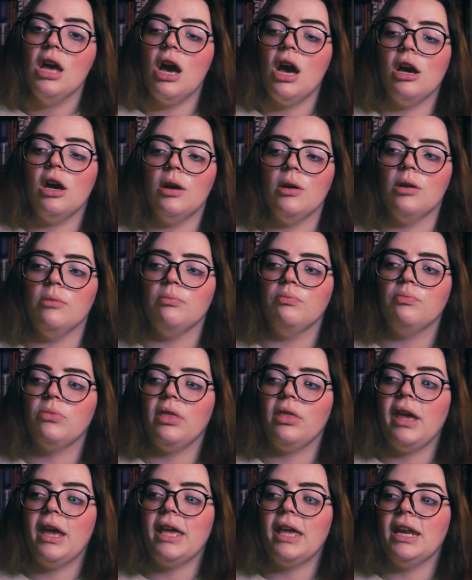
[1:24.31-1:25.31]
And
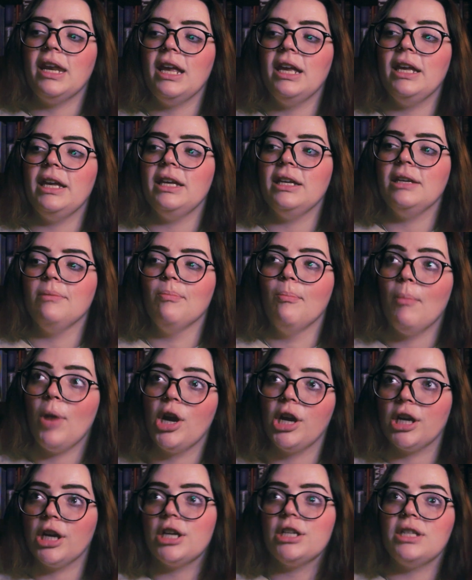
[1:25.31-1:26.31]
it
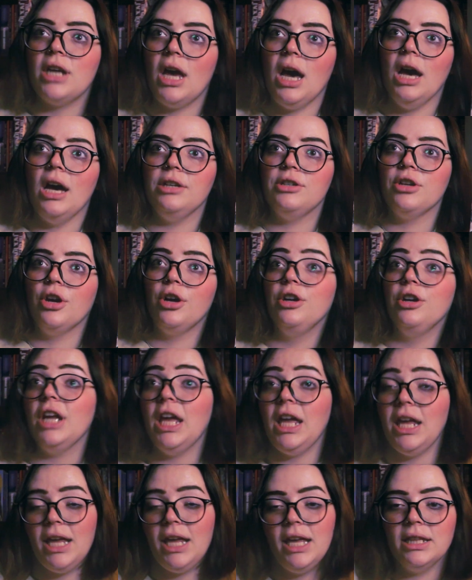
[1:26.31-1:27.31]
marked a
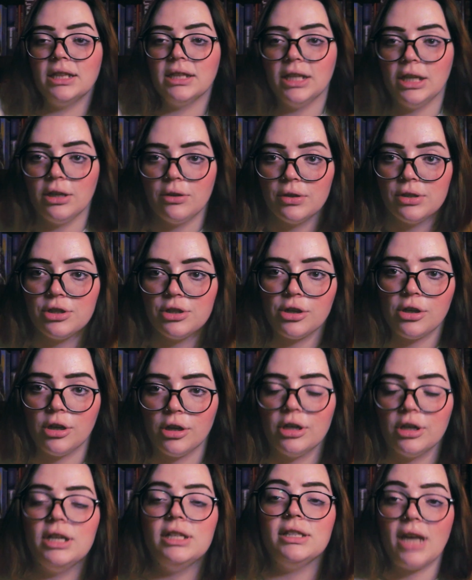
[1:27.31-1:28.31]
turning in
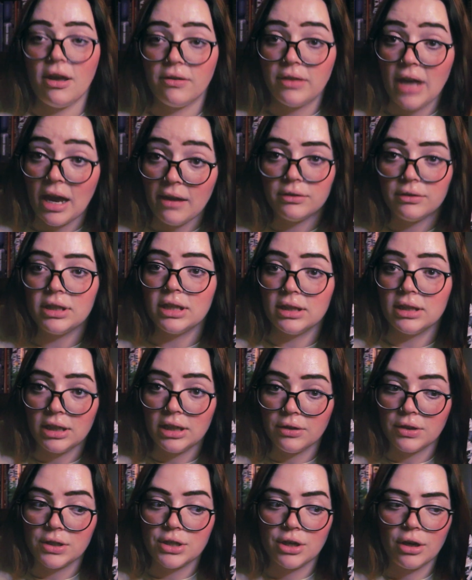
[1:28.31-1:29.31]
literature, in South African
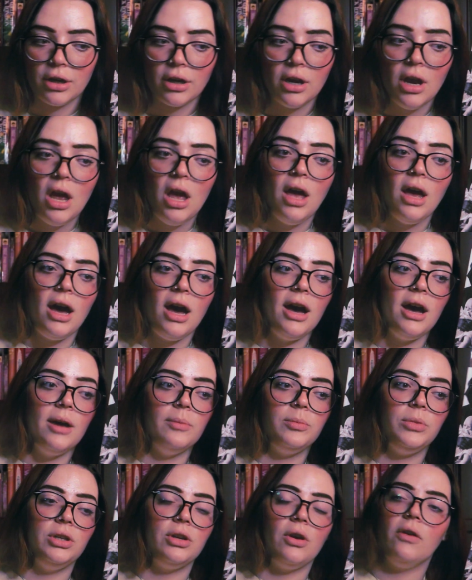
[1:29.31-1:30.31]
literature,
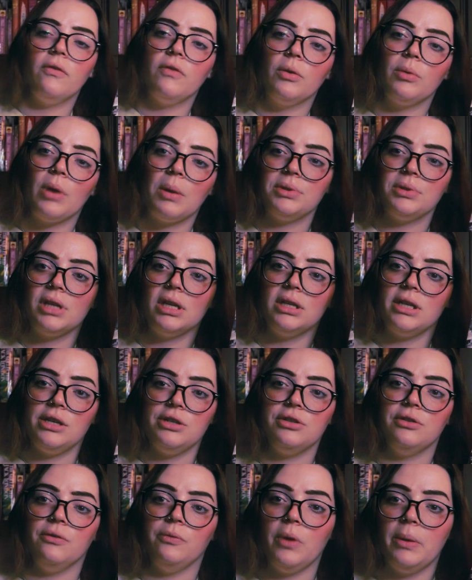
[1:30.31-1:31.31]
of the
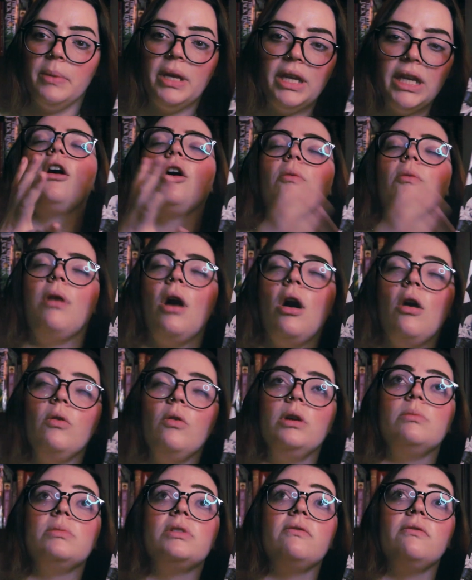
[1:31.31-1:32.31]
representation of women. Her
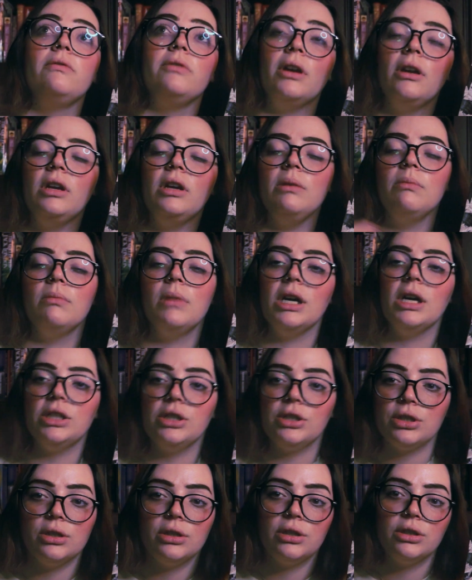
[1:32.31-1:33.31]
poems very
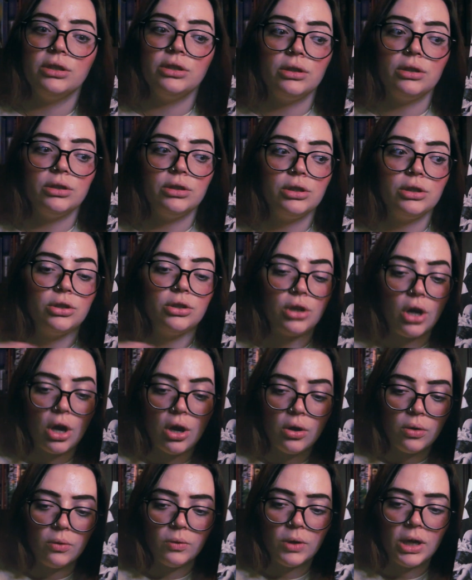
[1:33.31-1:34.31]
much
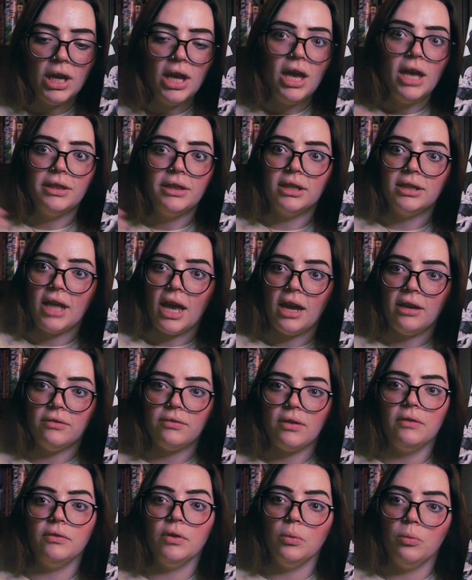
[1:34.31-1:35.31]
show the
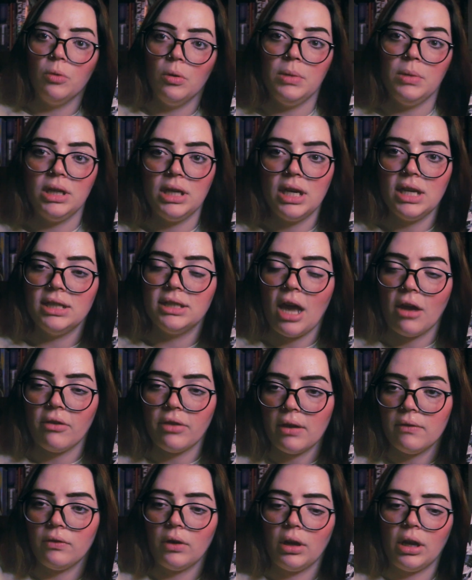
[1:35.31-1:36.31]
life of a woman in
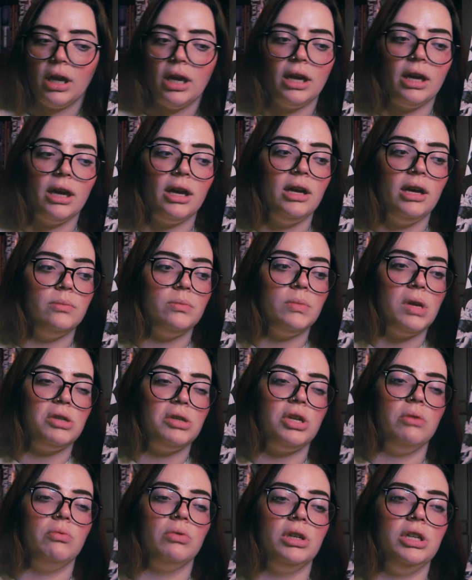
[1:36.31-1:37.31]
South Africa.
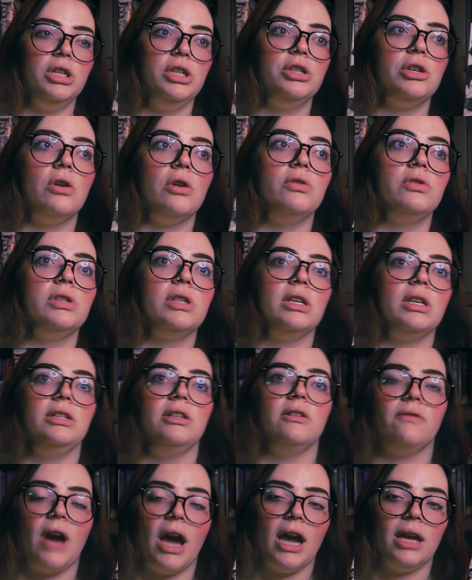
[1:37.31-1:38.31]
She really shows the
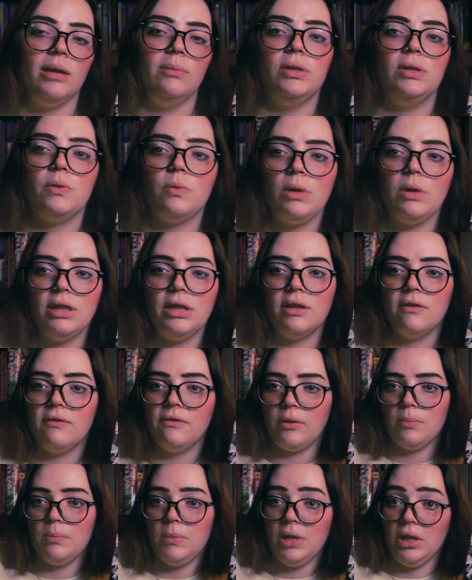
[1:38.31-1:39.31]
divide between the
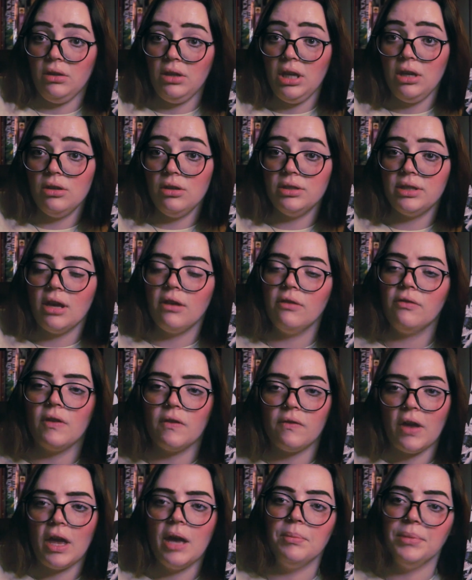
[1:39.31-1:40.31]
familial self,
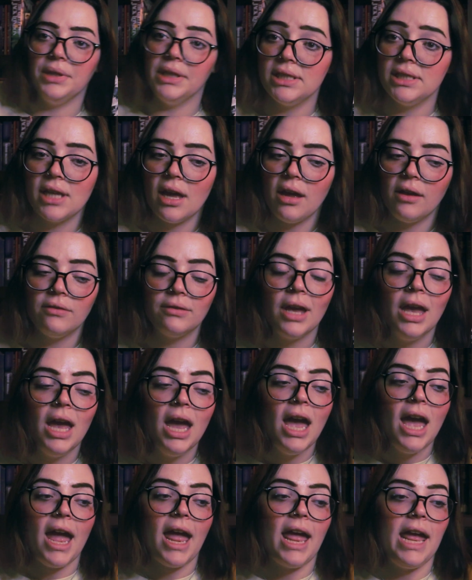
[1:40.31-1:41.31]
the family self,
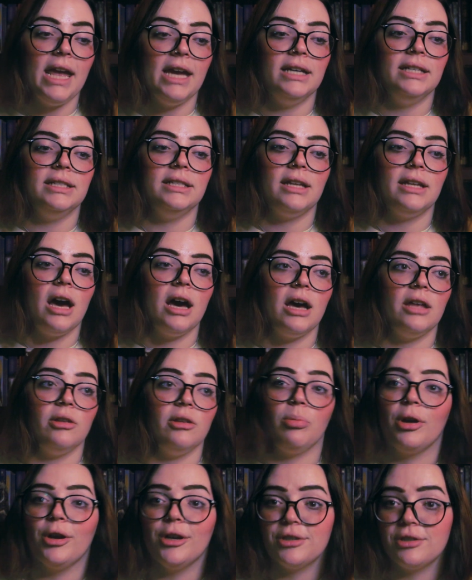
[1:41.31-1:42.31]
and
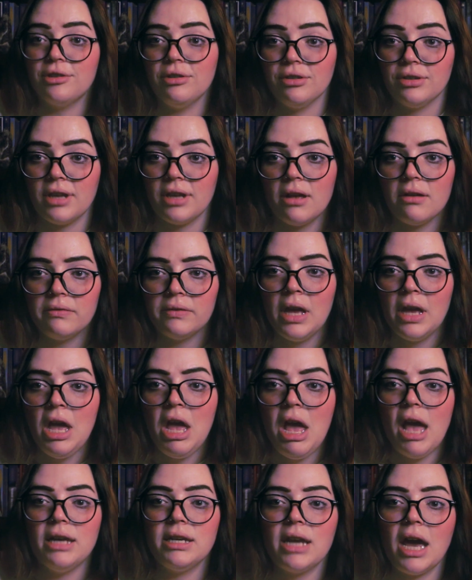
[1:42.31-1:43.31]
the personal self,
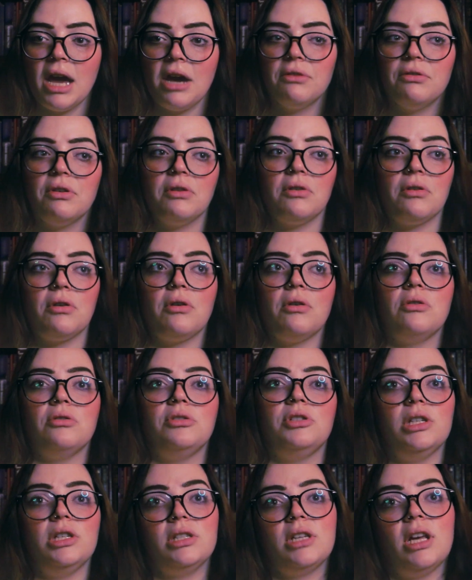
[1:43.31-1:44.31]
and how the
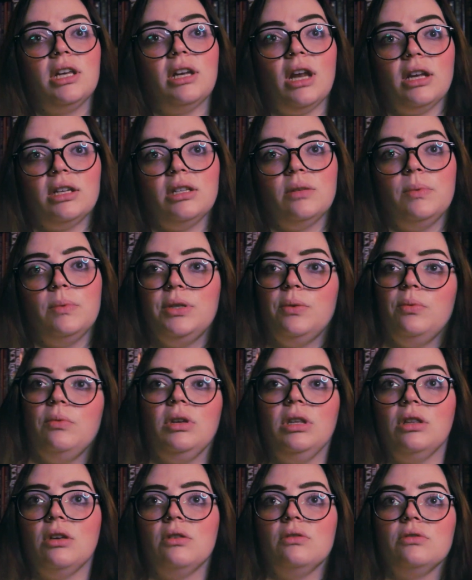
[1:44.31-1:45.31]
disconnect
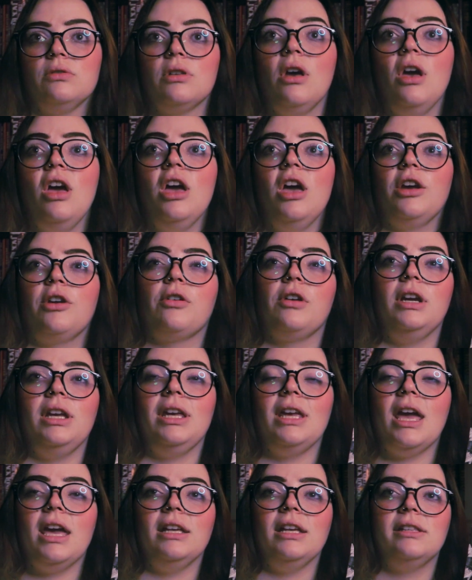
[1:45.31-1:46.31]
between those
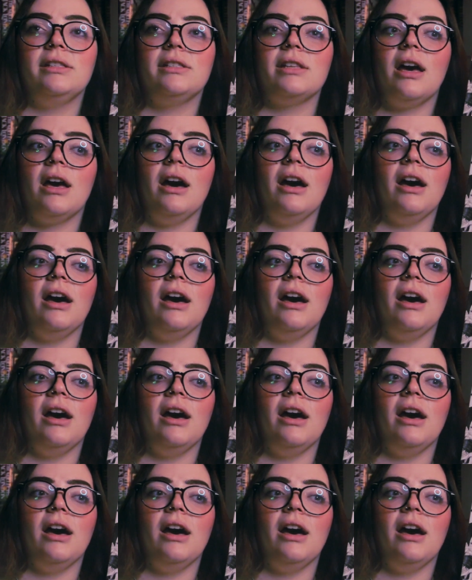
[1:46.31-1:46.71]
creates